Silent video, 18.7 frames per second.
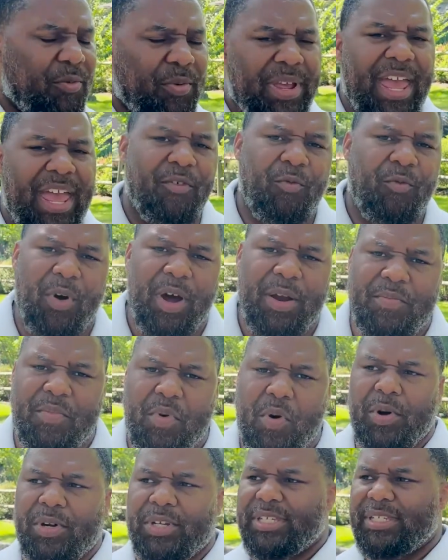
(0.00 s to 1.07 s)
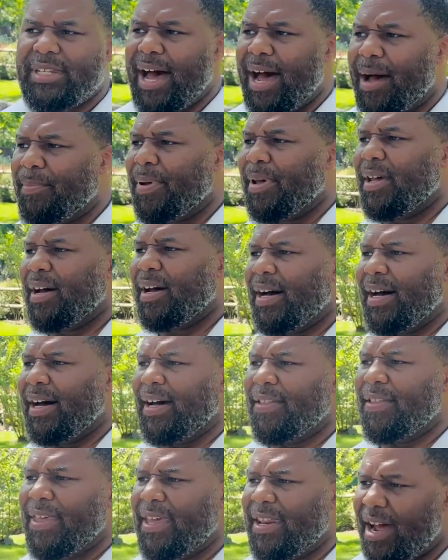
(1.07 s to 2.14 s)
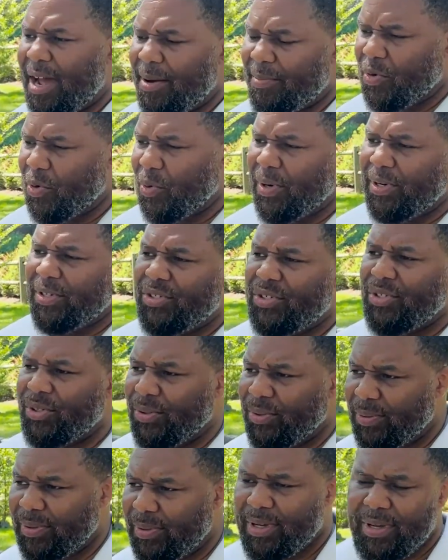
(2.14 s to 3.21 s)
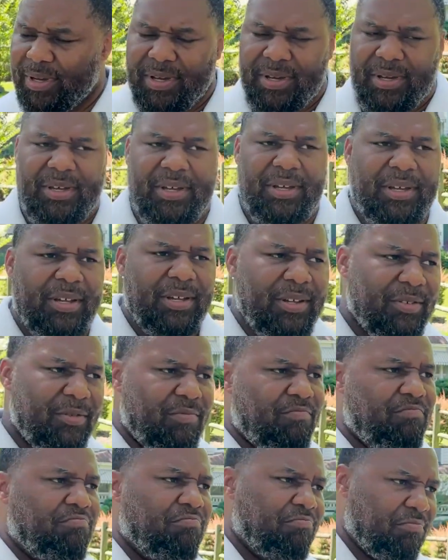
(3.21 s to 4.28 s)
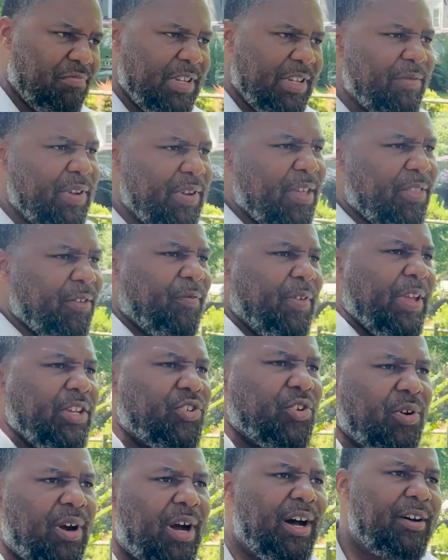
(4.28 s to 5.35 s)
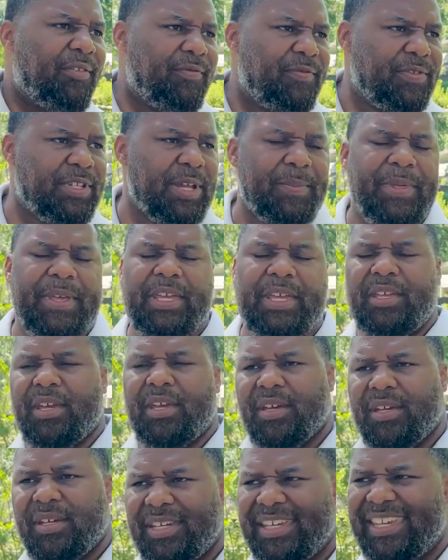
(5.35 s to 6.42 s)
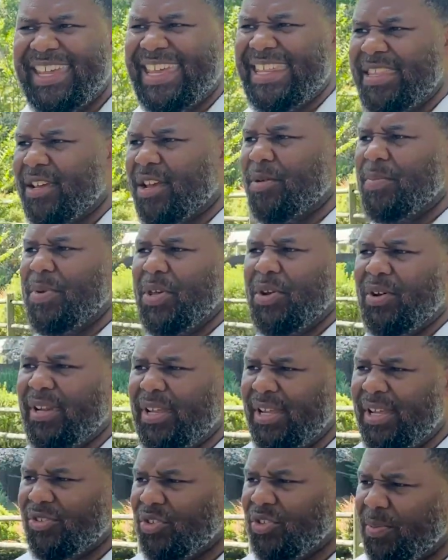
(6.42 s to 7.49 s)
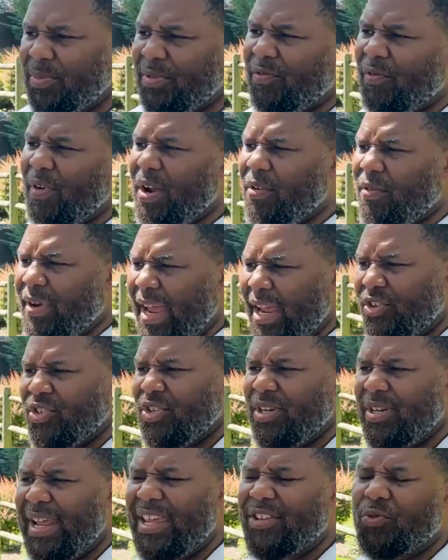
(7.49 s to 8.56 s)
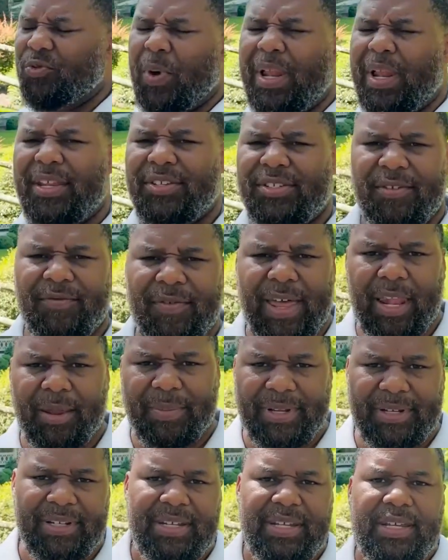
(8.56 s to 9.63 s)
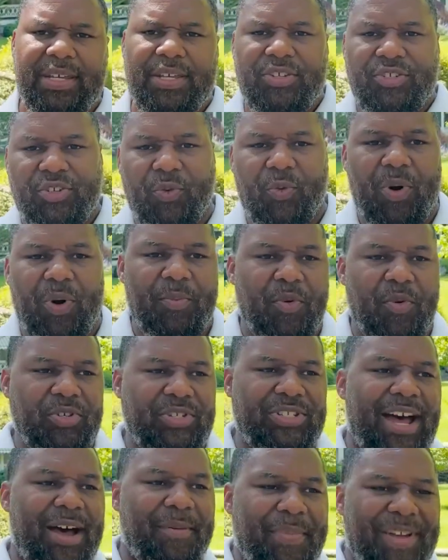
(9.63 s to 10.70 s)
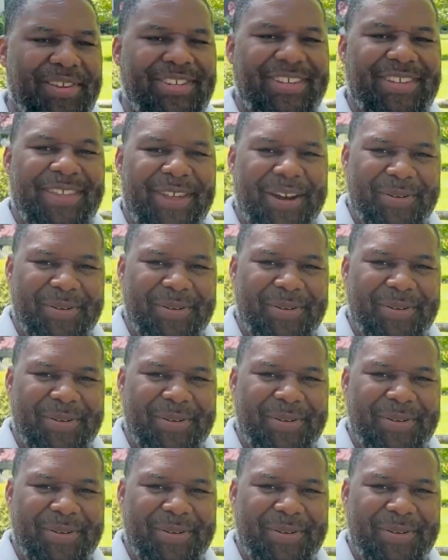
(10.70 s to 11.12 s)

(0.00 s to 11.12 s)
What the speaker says: we have one more stop that I'm going to give another feature of something in the community in terms of recreation as well as development. So one more stop, I'll see you there.